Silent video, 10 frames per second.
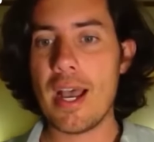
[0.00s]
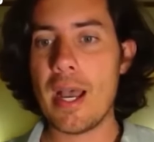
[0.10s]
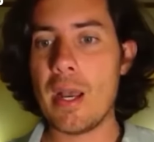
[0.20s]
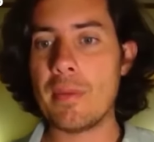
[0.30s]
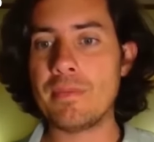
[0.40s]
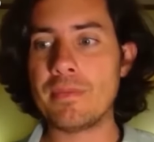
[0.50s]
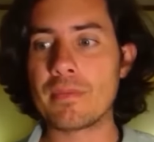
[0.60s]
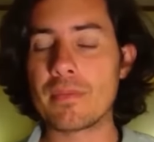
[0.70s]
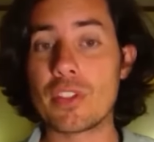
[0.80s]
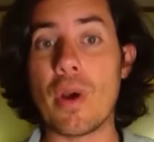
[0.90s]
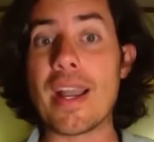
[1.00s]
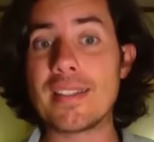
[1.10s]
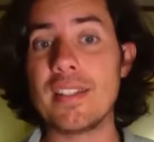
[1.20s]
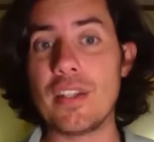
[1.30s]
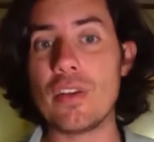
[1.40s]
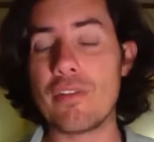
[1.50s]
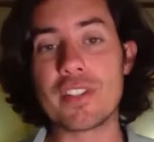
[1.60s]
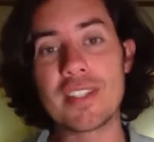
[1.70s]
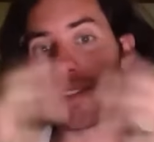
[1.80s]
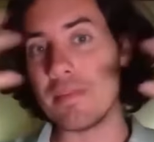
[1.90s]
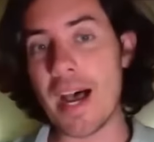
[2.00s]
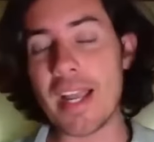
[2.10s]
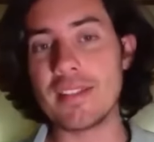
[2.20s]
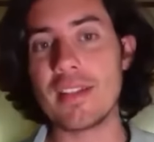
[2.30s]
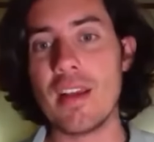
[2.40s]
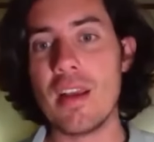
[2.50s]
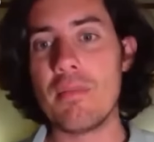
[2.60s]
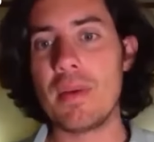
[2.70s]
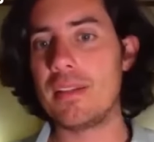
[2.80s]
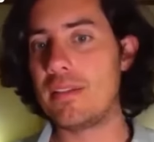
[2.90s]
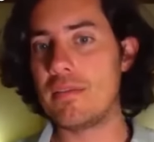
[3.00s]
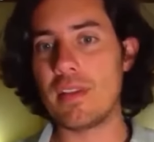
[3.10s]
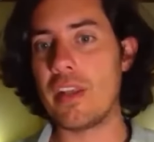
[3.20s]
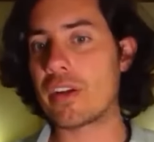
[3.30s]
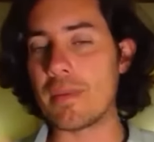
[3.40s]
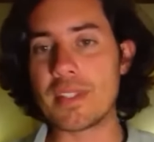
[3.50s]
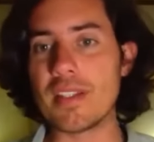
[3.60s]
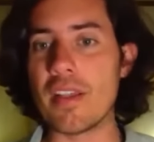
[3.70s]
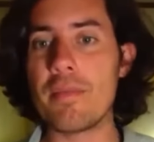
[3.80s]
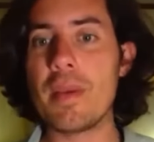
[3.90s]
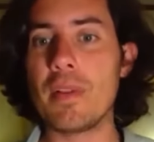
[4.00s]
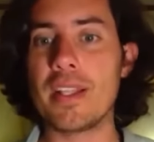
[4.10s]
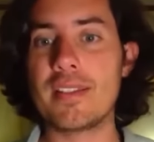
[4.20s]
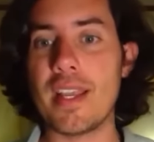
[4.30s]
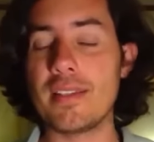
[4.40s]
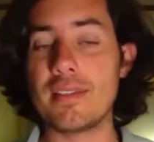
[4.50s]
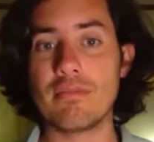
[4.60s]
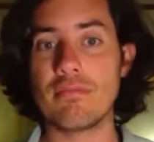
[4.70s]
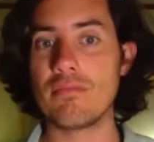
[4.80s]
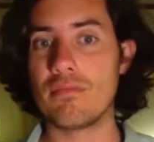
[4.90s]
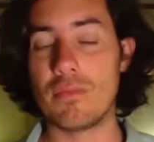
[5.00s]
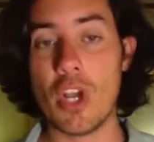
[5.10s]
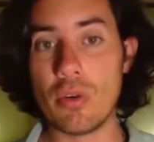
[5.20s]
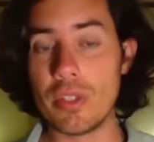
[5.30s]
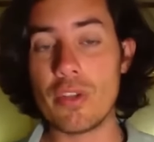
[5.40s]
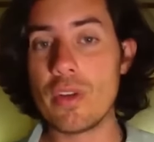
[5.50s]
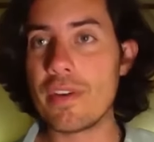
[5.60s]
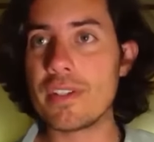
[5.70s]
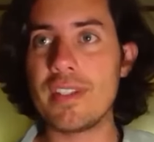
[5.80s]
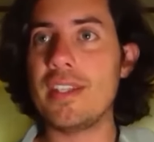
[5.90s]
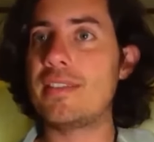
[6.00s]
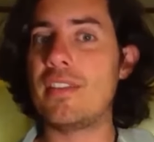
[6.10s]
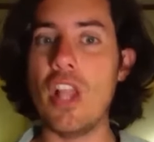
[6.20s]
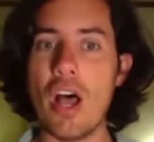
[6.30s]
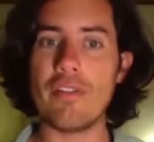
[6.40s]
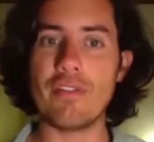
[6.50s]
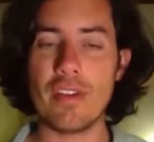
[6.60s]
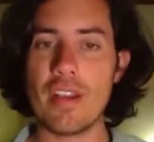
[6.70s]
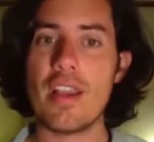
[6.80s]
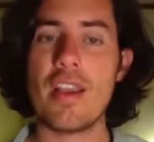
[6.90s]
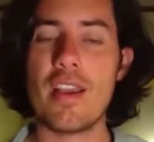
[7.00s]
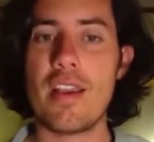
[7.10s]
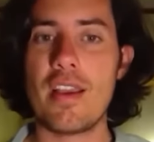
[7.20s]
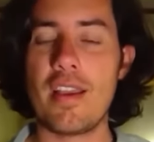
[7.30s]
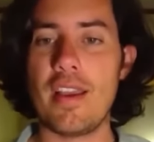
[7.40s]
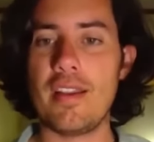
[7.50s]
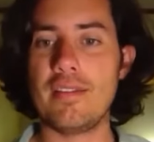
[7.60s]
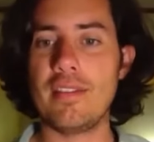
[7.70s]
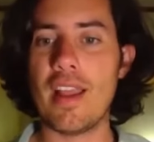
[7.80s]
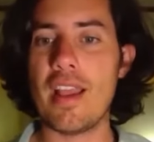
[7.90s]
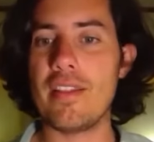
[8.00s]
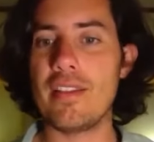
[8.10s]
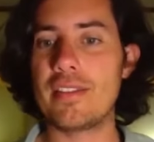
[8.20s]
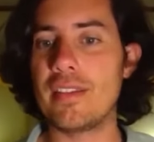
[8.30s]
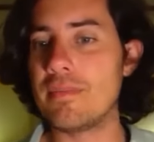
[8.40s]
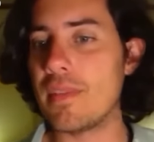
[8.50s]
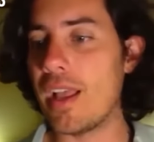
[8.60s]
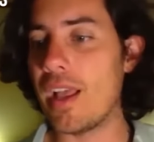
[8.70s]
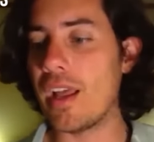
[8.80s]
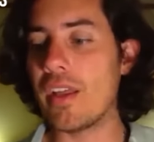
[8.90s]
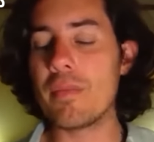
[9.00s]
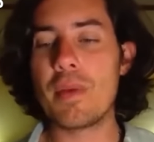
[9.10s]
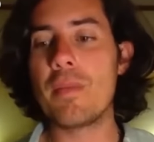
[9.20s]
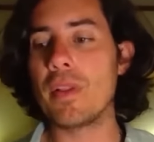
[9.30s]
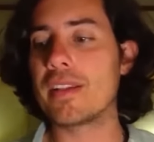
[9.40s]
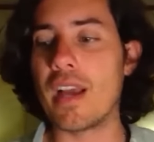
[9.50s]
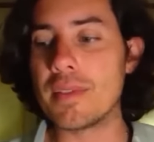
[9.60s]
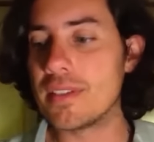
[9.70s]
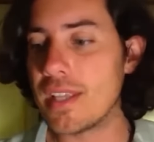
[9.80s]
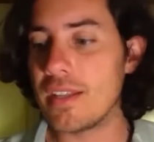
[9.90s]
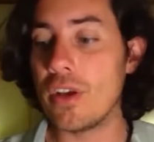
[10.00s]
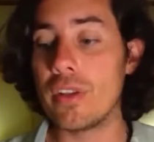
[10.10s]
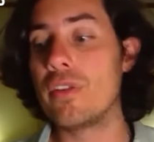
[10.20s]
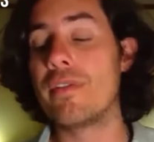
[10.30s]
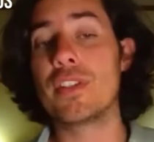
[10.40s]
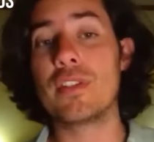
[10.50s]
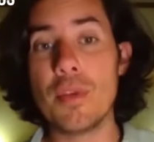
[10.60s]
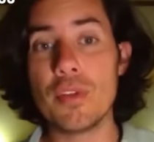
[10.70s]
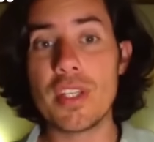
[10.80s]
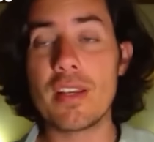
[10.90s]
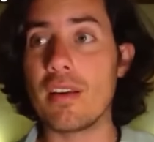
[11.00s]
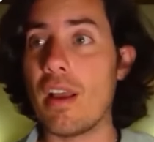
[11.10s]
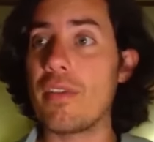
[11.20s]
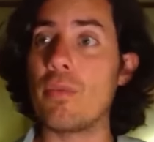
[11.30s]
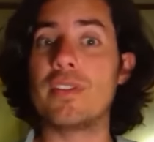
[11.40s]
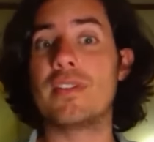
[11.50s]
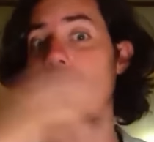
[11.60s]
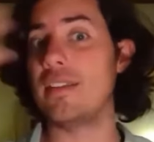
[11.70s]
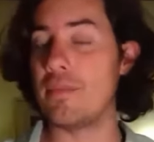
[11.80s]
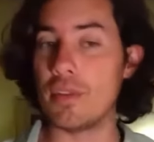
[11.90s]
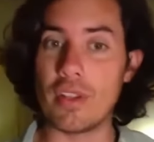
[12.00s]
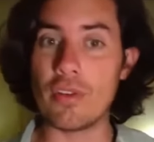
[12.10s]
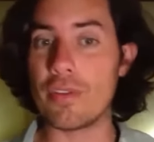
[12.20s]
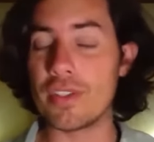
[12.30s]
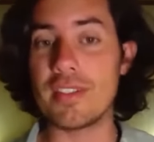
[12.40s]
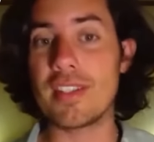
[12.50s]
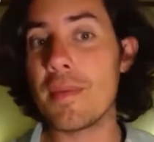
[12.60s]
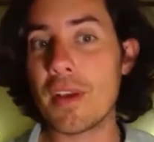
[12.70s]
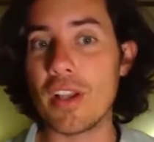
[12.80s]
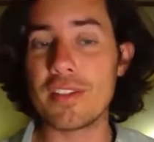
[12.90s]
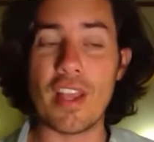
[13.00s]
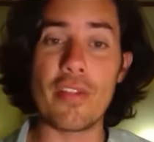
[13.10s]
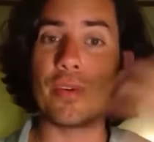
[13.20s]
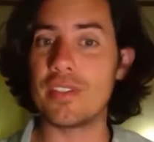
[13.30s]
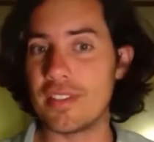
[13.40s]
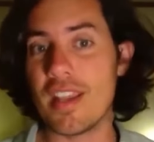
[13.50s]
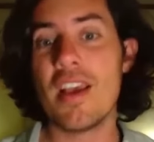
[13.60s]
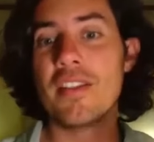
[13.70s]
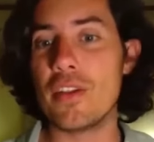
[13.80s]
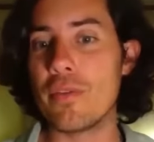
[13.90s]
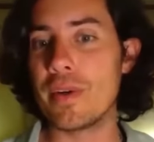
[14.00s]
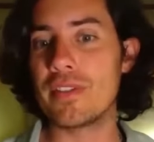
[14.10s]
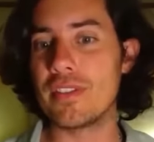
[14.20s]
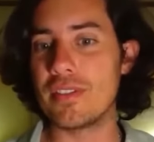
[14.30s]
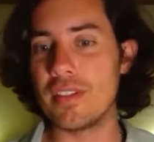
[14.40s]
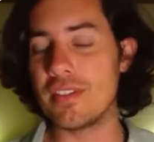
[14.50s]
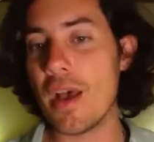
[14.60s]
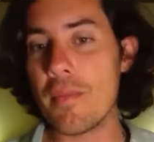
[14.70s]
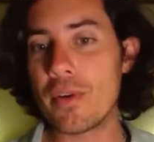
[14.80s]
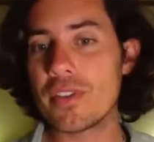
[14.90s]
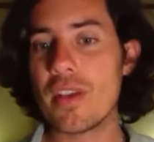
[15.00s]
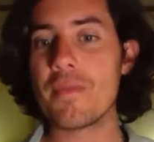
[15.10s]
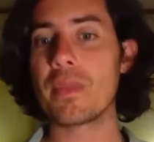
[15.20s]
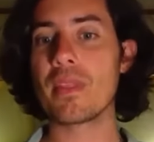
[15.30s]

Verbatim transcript: Um, so I see the universe as the mind. But here comes this other people that says, no, the universe is love. And and some uh, uh other people that comes and say, no, the universe is music. And other ones say the universe is chemicals. The other ones is the universe is, is numbers.